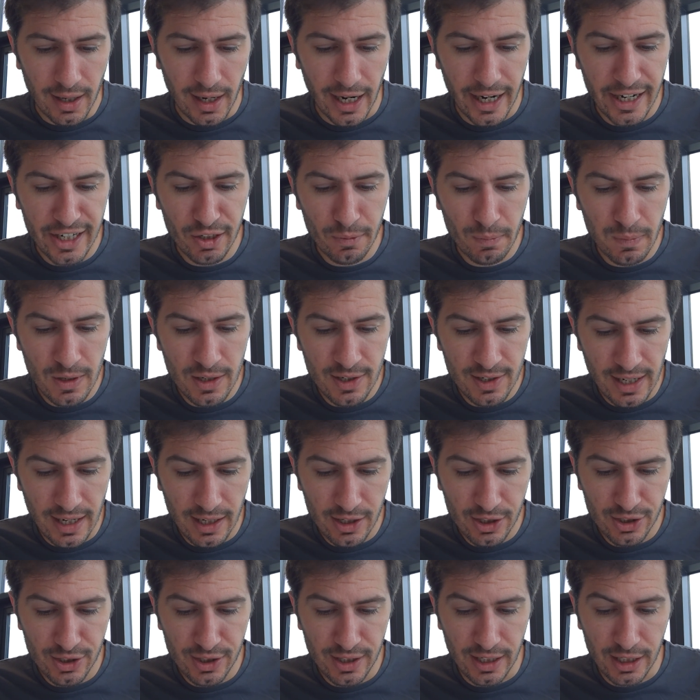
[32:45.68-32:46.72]
and the
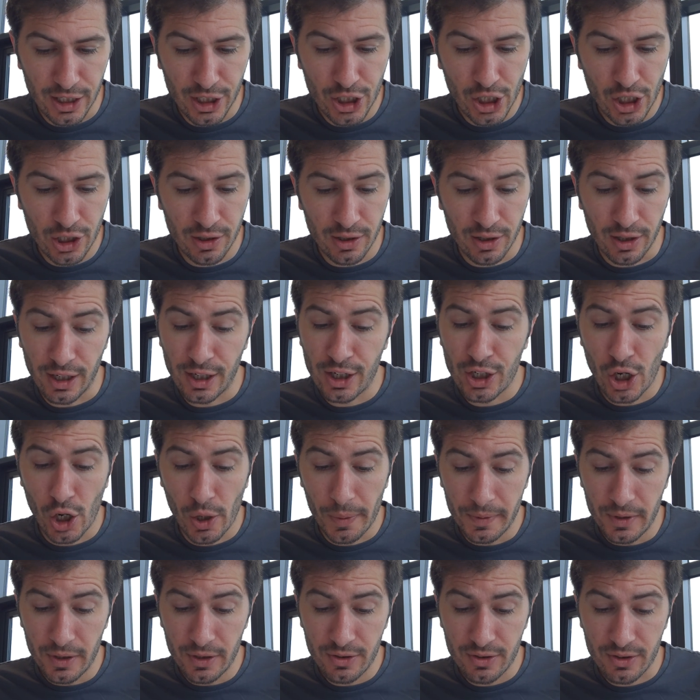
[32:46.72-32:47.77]
protection in the
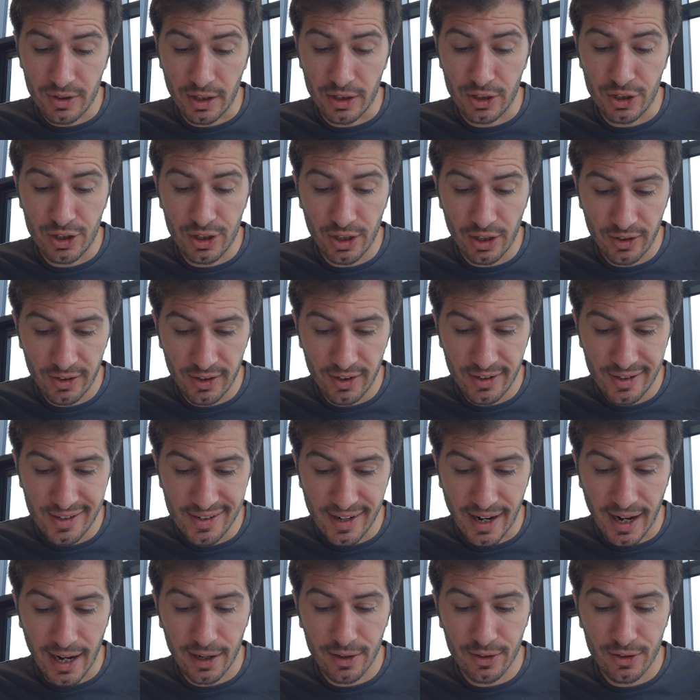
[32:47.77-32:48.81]
Commoners and Justice
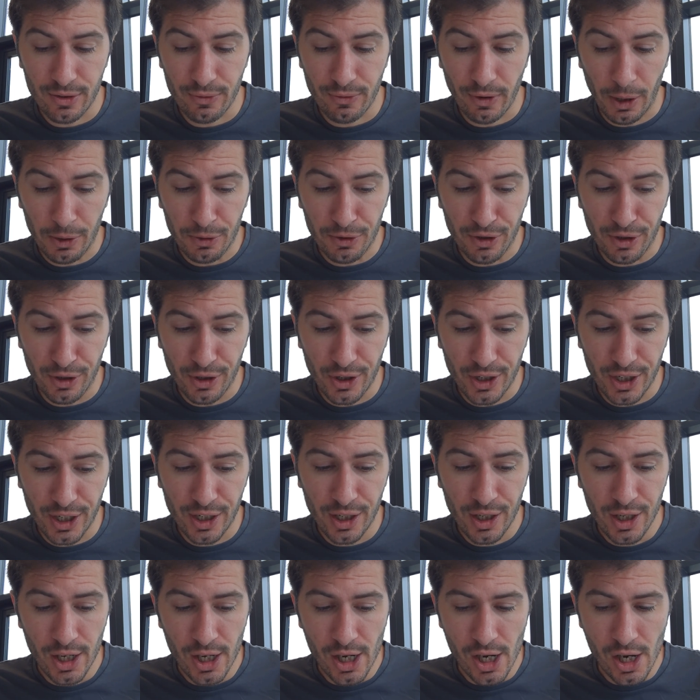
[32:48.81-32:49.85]
Act 2009
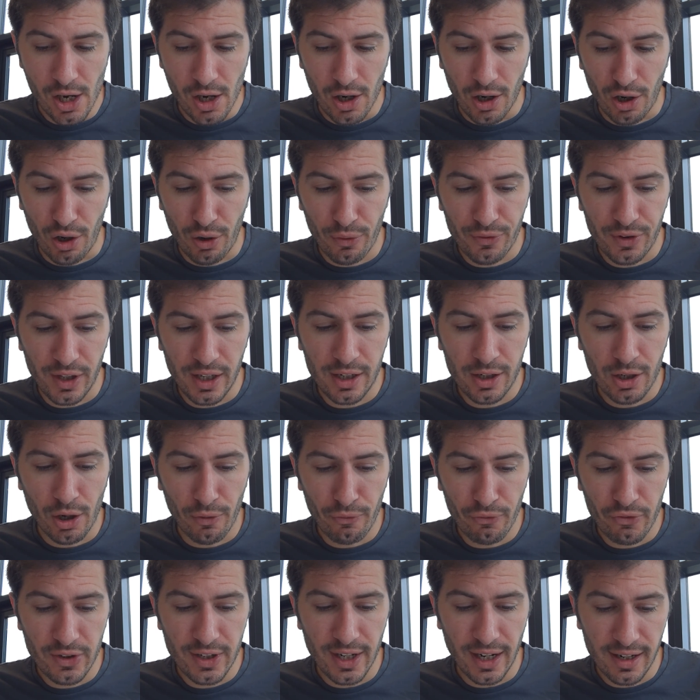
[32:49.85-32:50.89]
of the
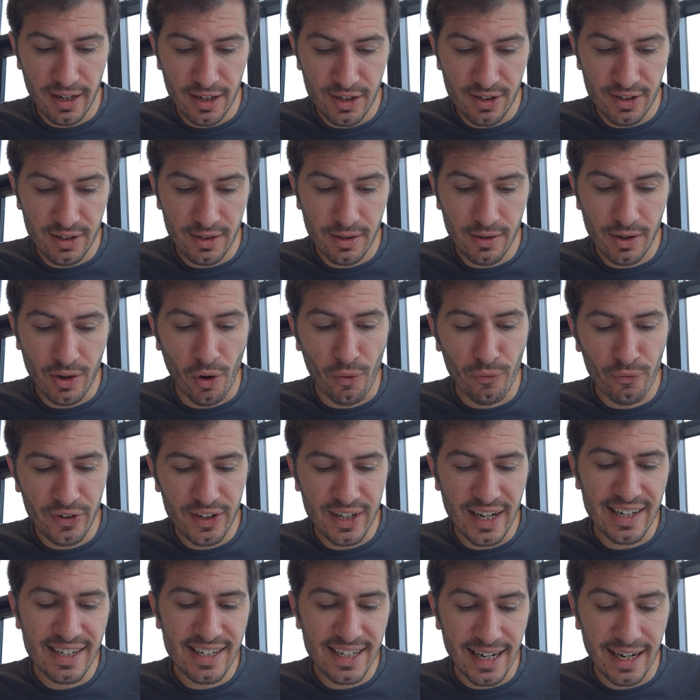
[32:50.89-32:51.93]

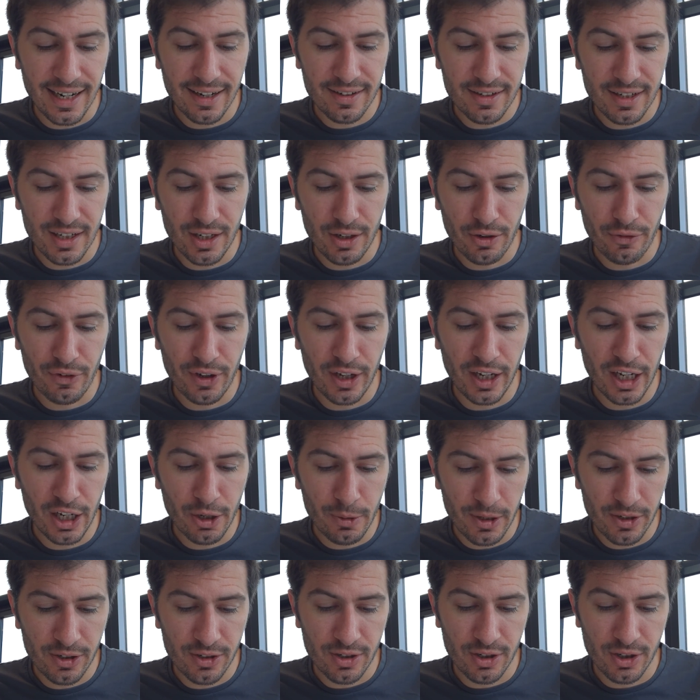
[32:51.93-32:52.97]
confidentiality of
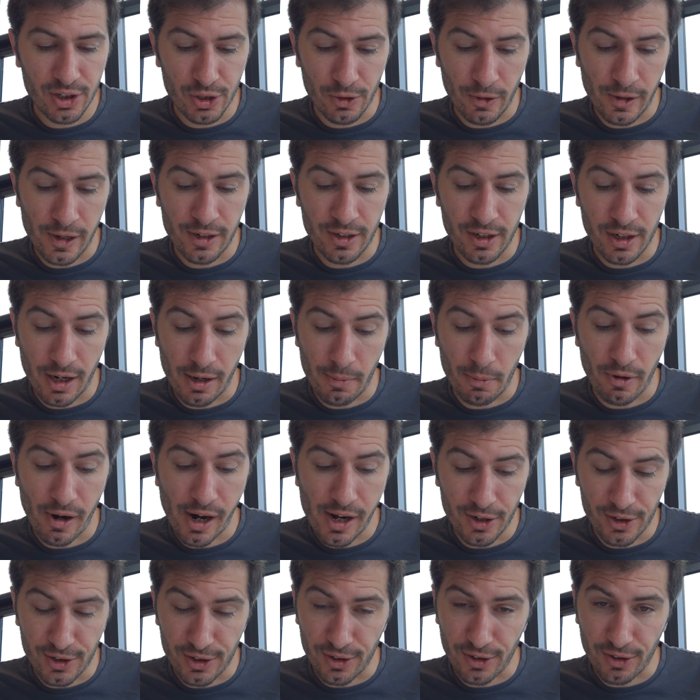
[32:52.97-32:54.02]
inquest jury
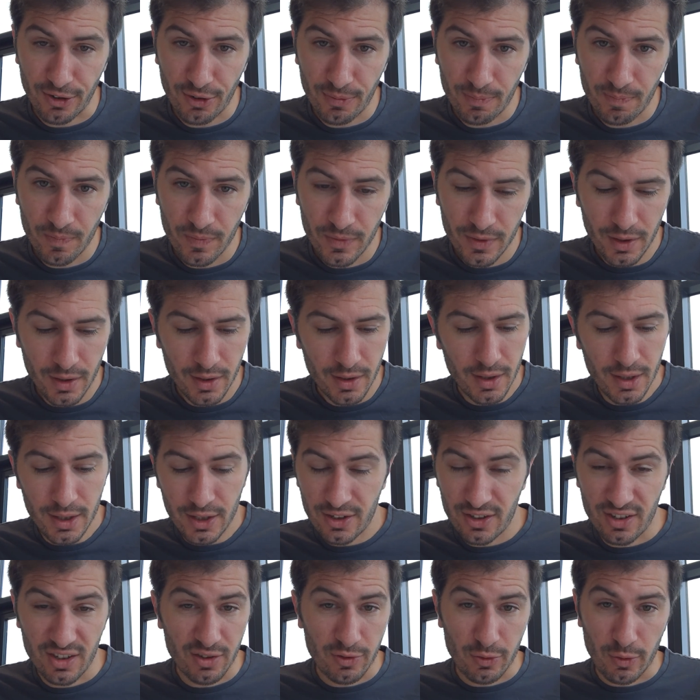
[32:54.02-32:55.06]
deliberations.
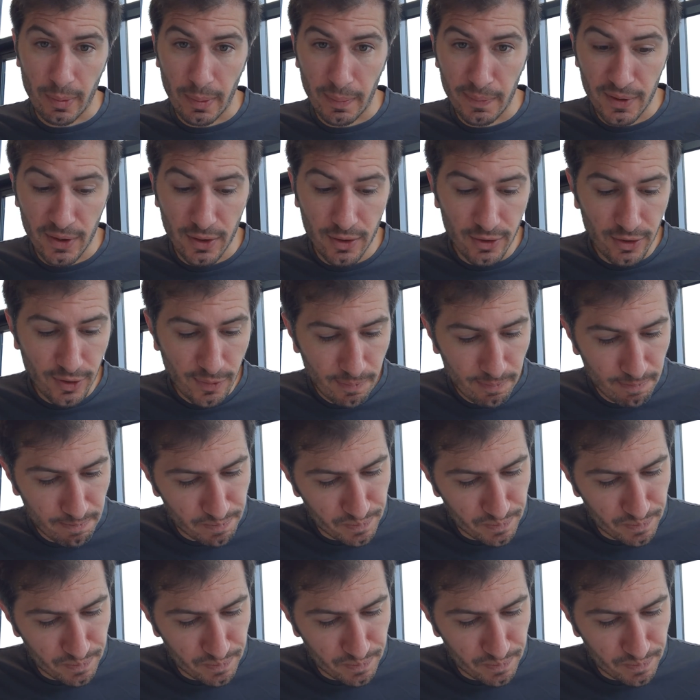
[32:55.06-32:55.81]
So just remember those.